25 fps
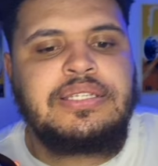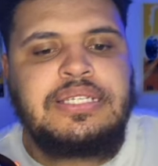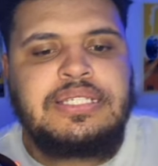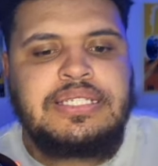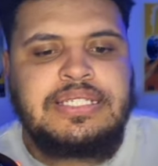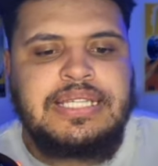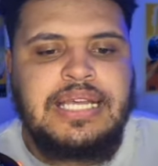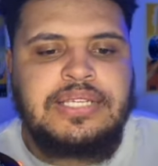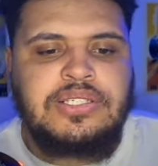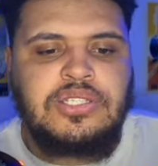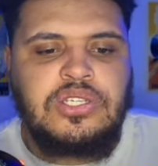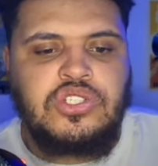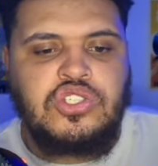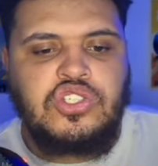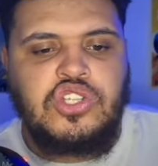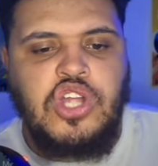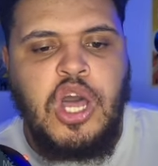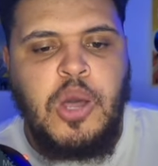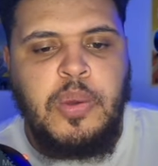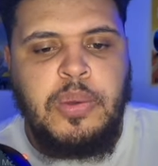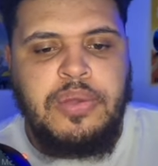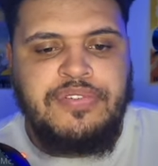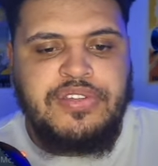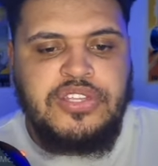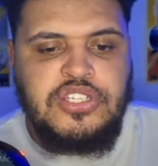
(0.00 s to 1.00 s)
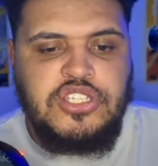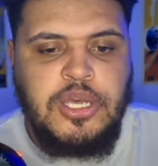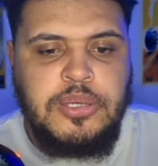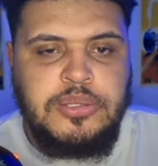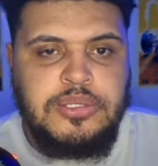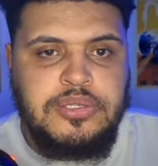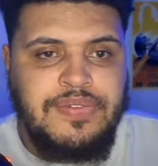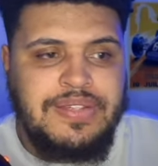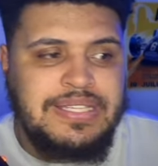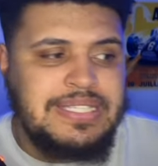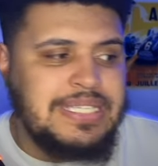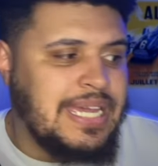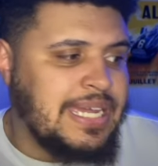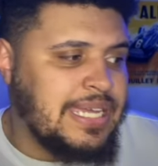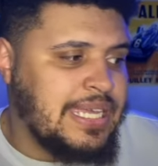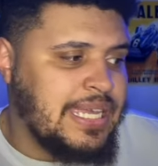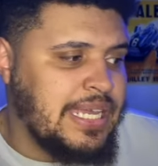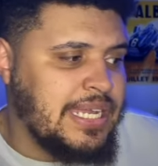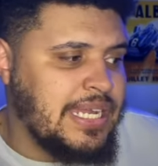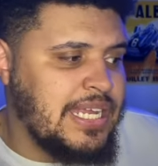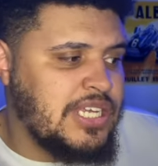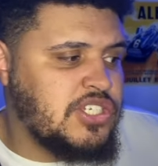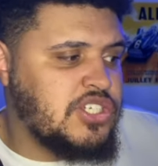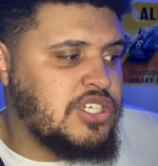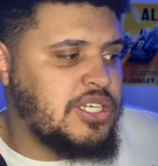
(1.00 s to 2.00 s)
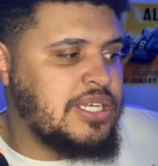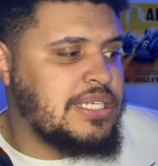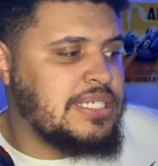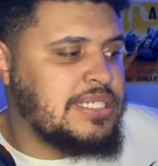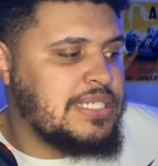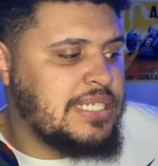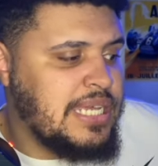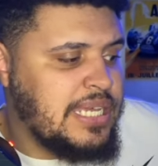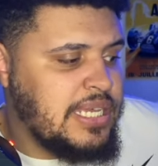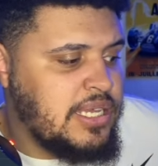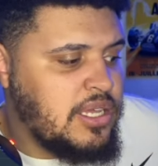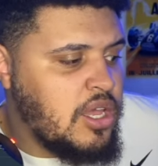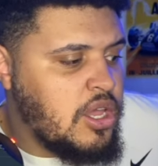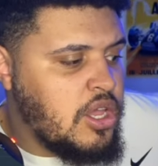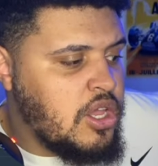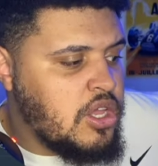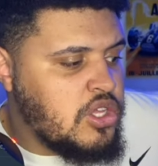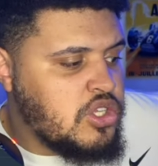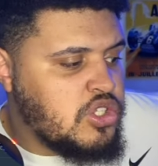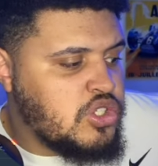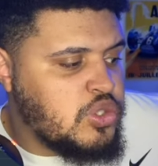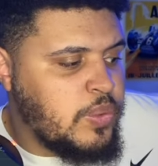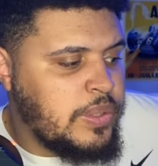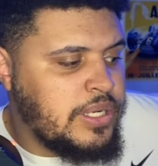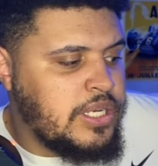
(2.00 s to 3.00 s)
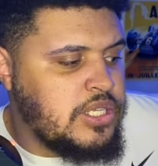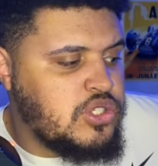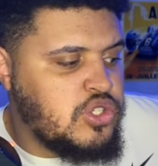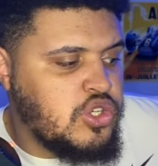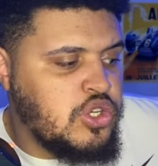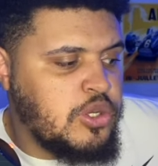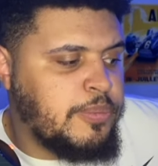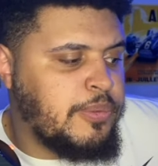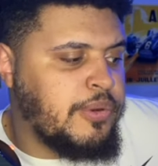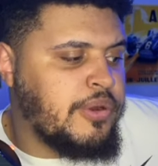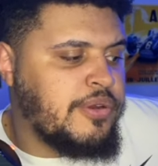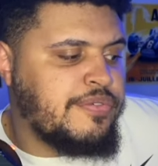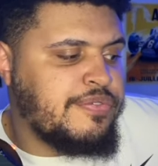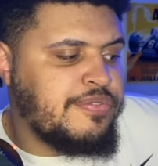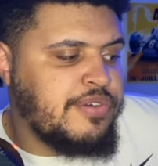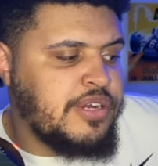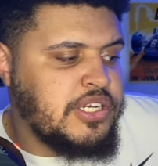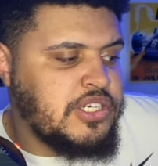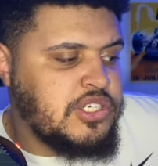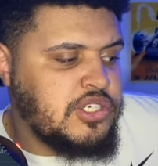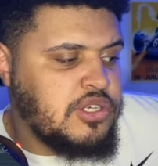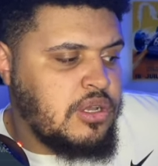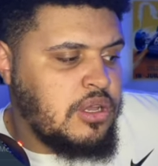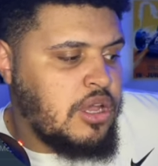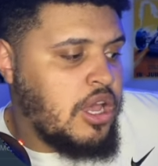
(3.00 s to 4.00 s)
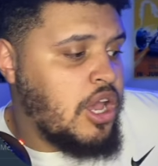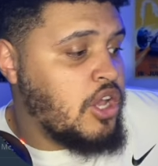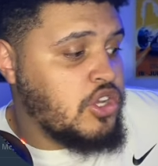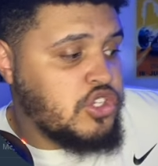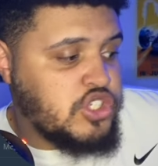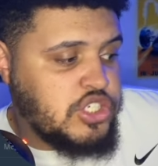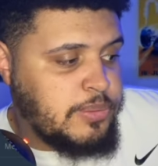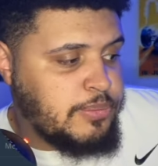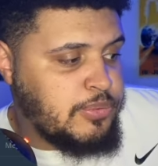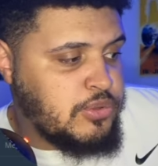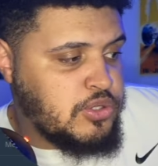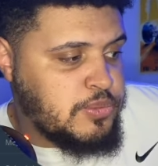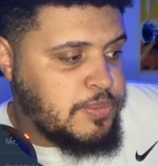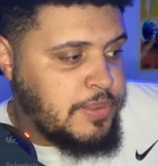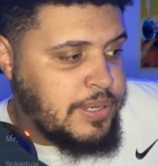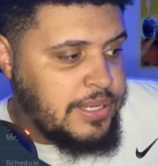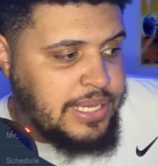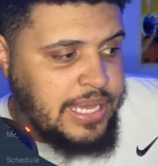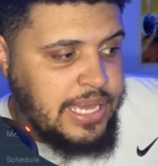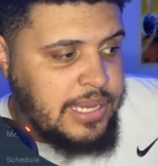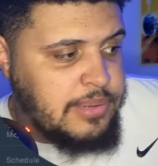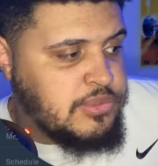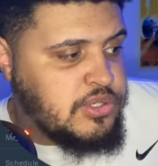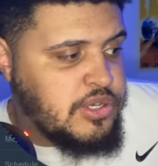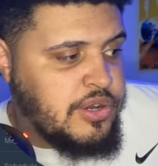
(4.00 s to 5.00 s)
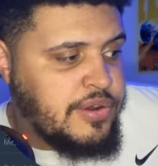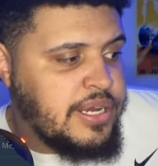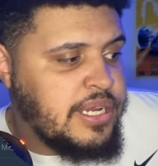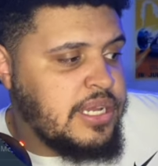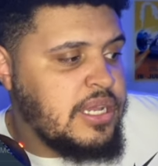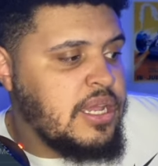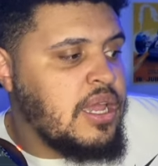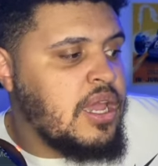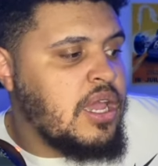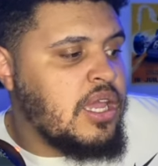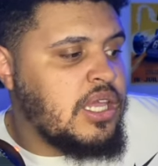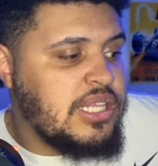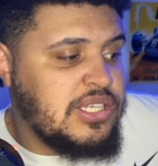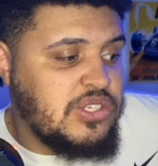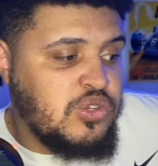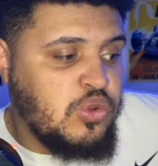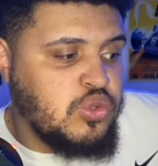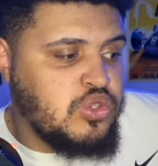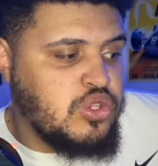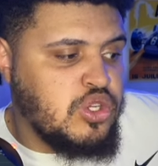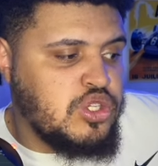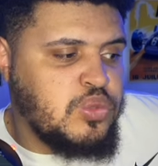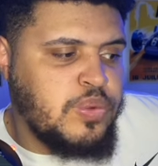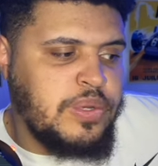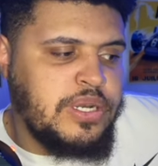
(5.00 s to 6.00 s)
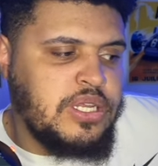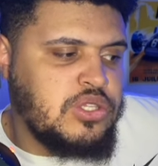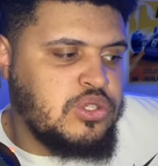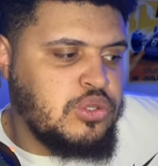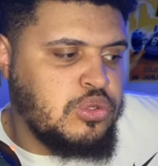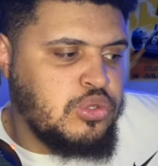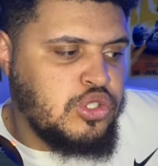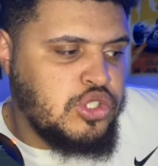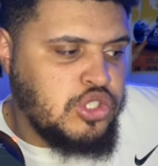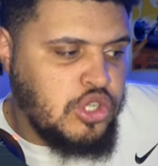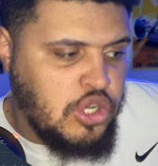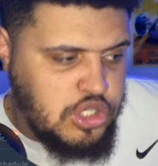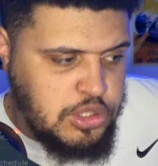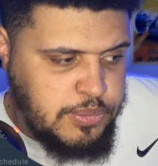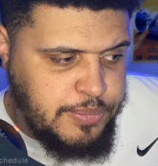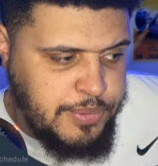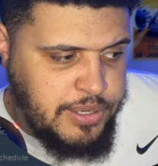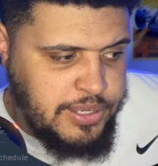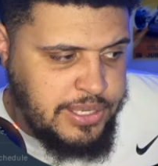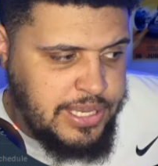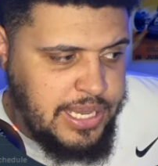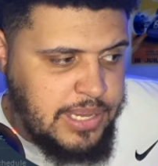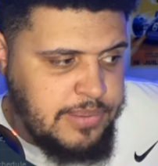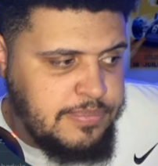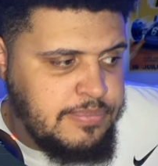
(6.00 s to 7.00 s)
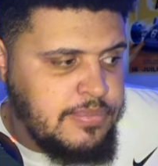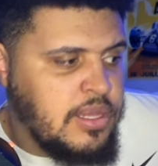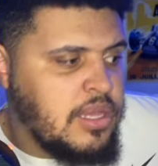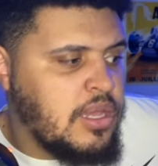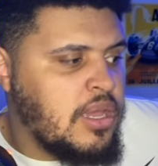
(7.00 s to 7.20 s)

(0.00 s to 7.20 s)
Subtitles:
stats to start with in terms of attacking. As you can see, 22.3 dribbles per game, There's also 22 shots per game.